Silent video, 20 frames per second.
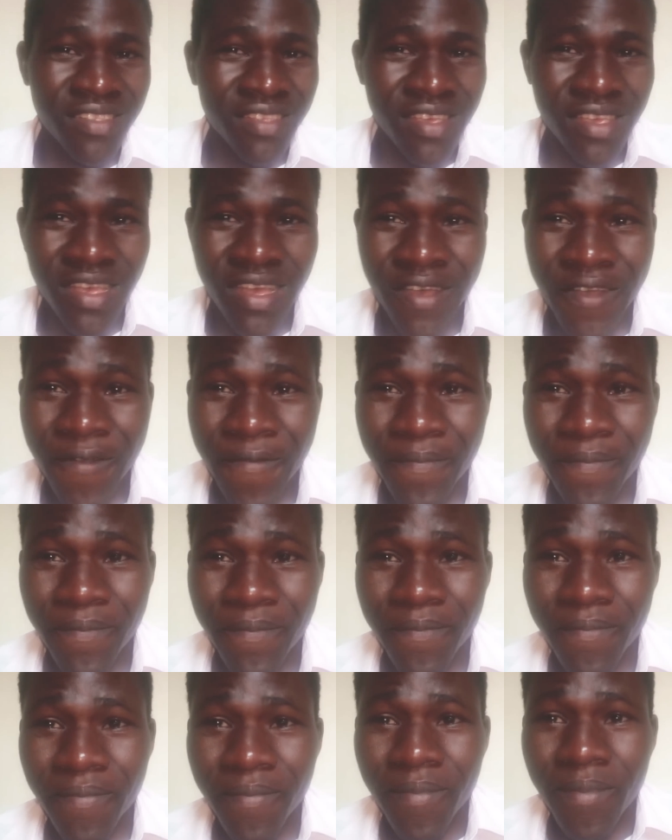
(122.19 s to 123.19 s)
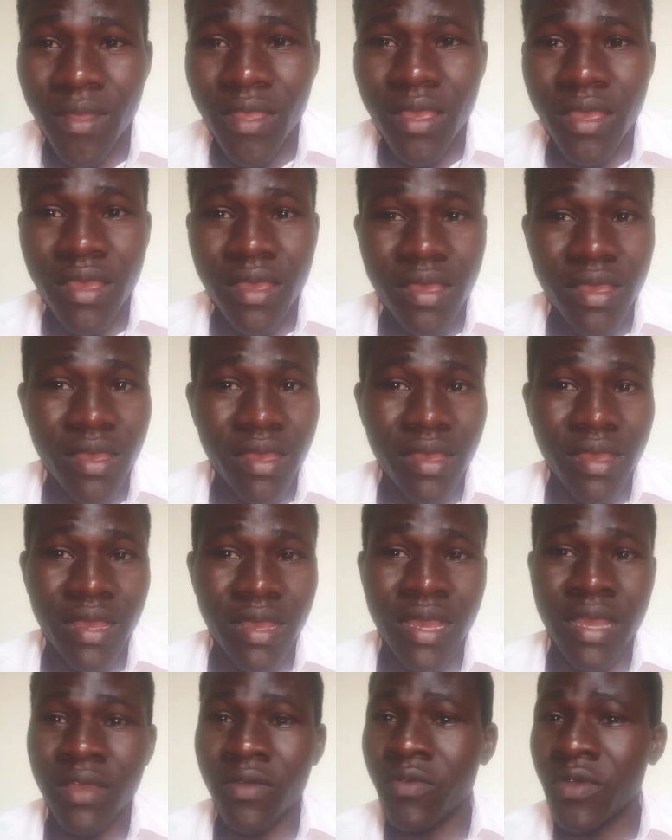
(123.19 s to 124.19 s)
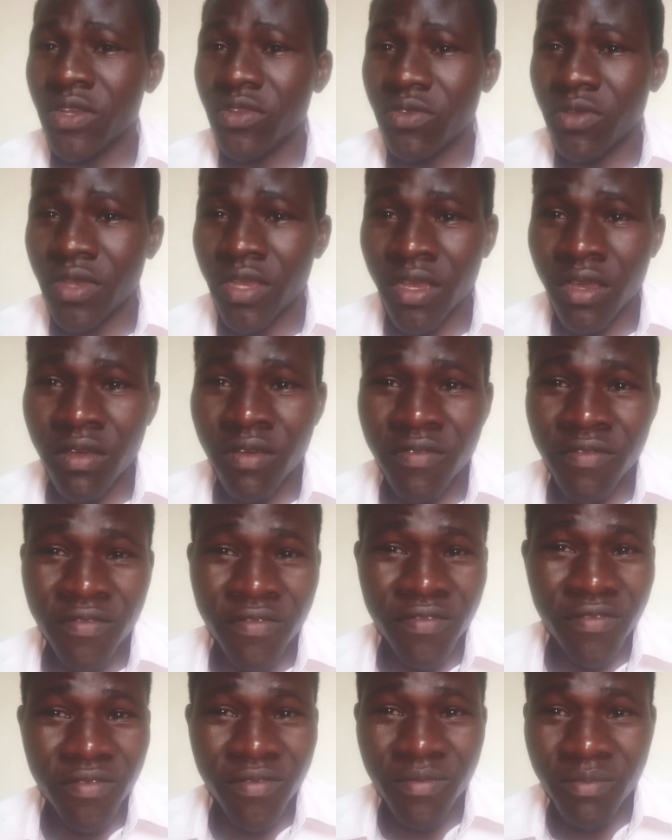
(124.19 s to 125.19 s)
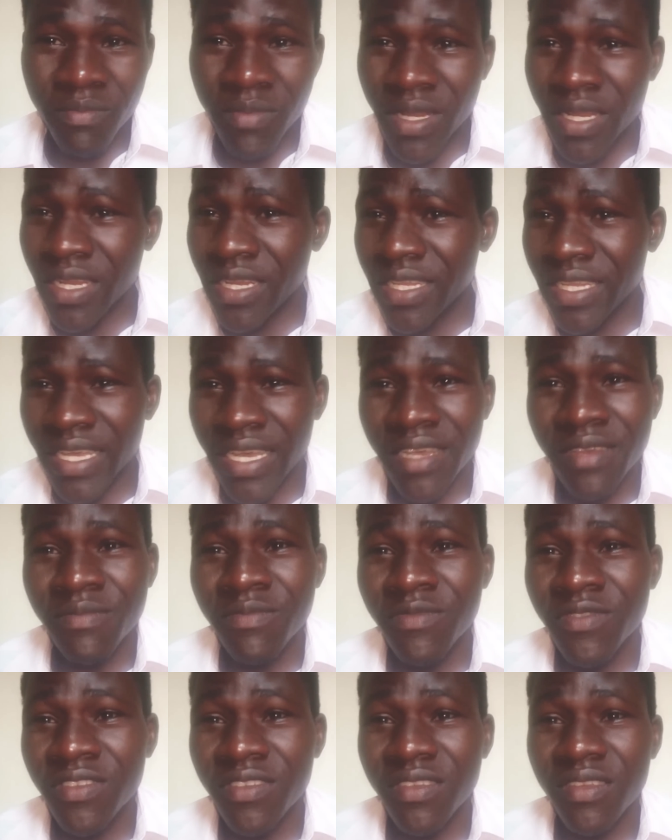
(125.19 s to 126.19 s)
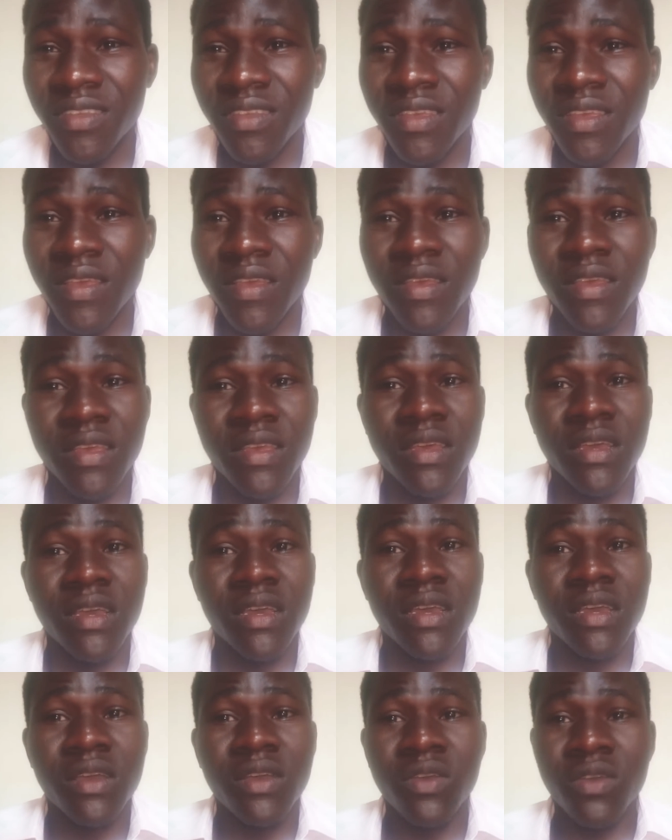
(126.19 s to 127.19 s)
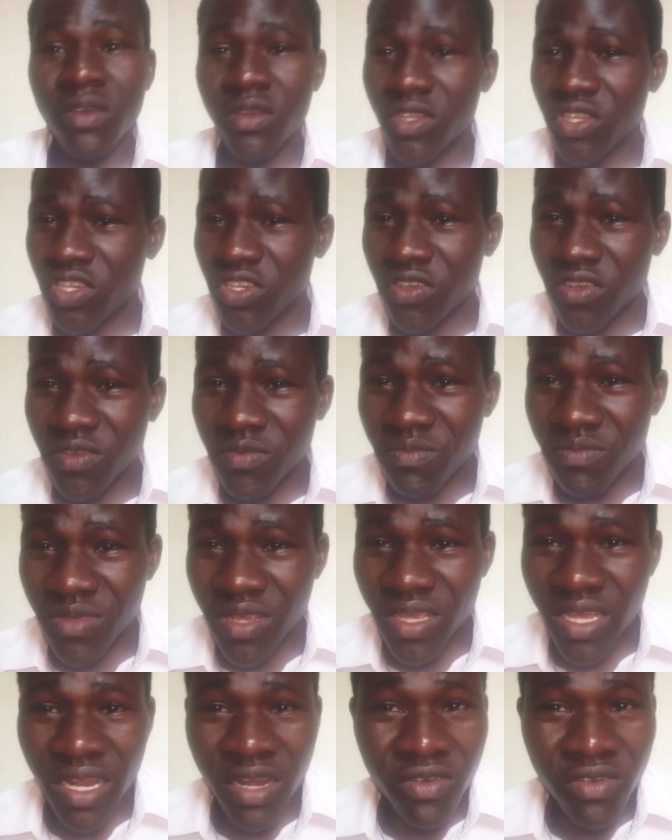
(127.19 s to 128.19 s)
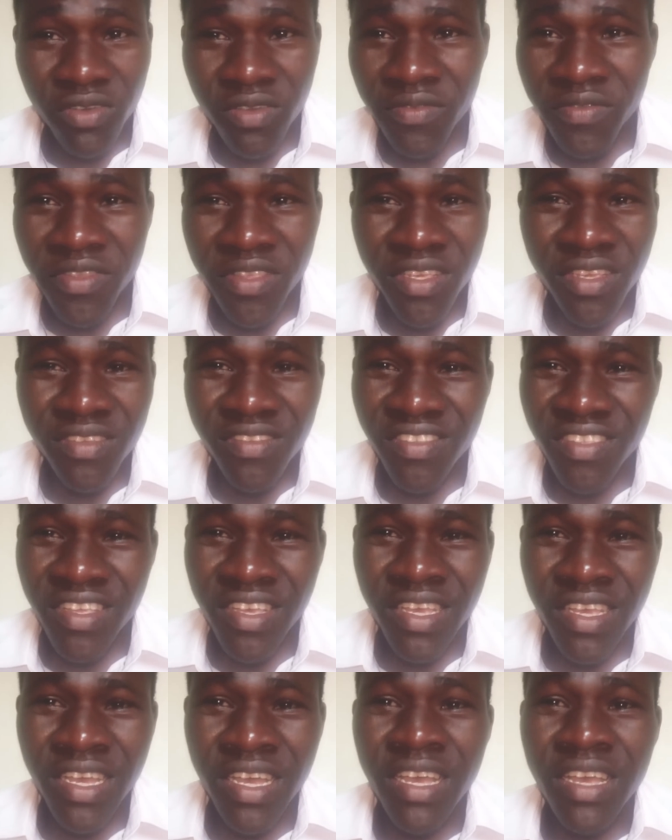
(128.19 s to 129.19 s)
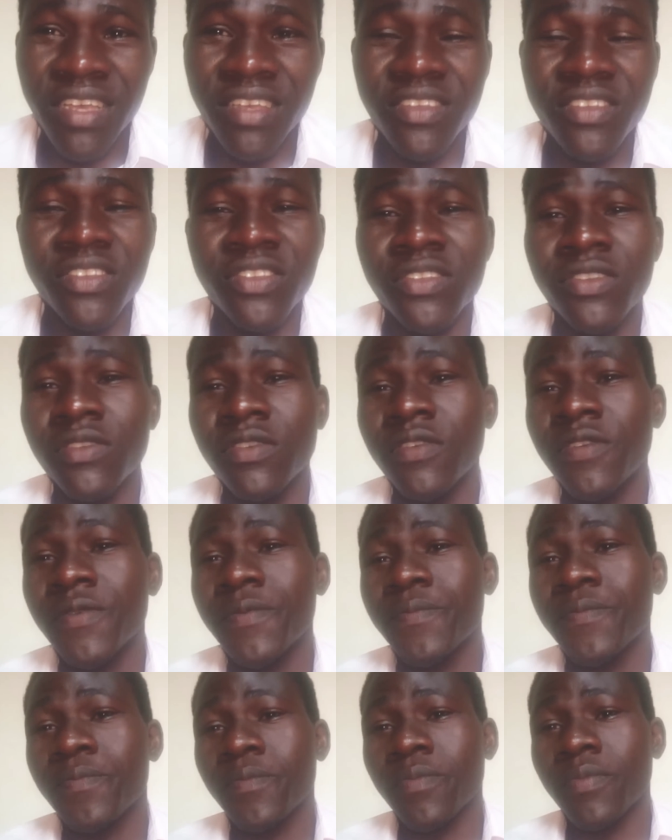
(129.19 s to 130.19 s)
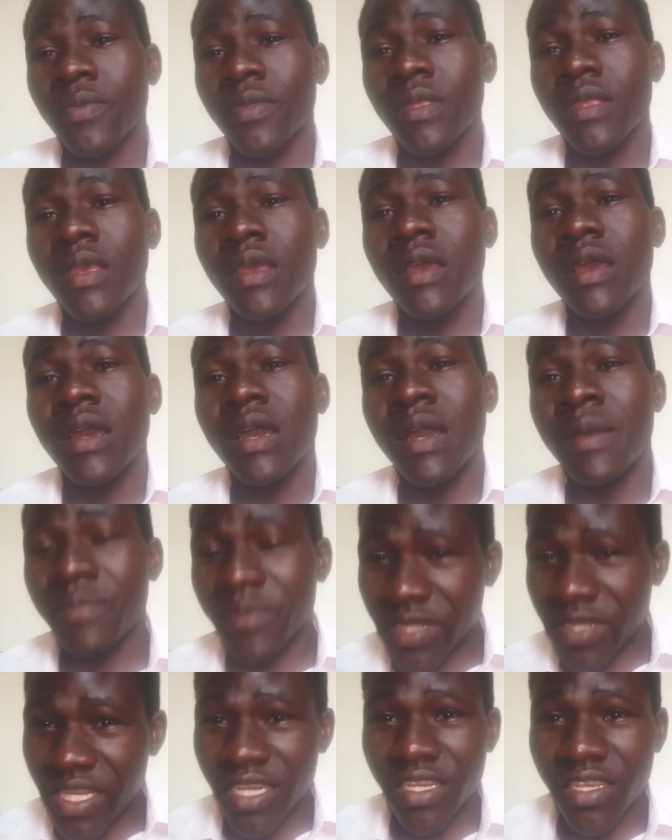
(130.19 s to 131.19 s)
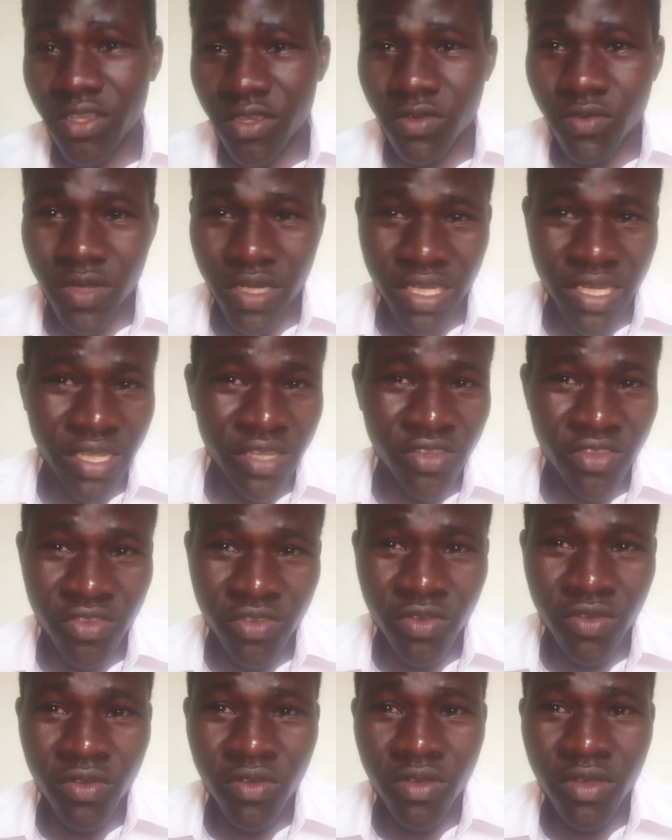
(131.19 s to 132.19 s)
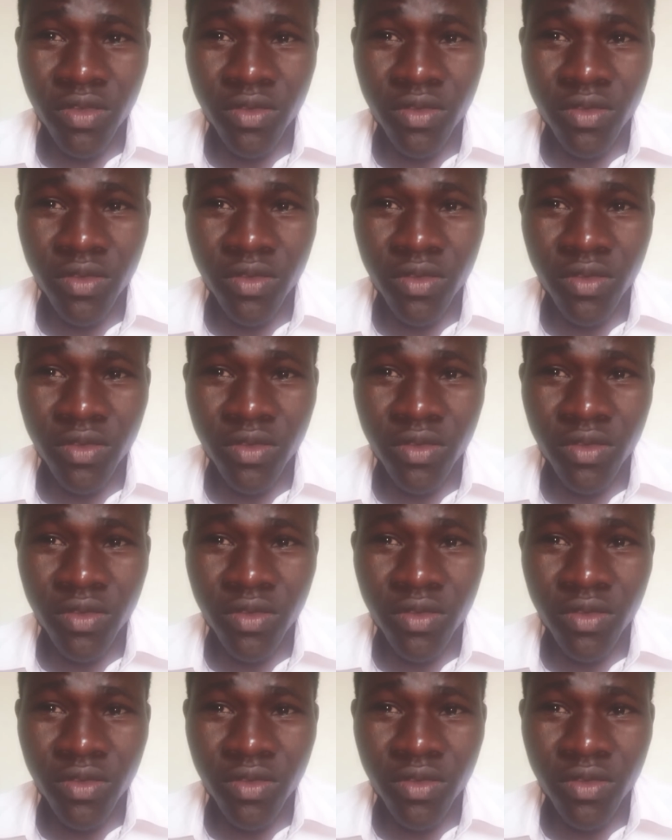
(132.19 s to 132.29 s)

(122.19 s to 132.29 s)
there, I went to hell many times. God showed me a lot of things there. So I'm telling you what I saw.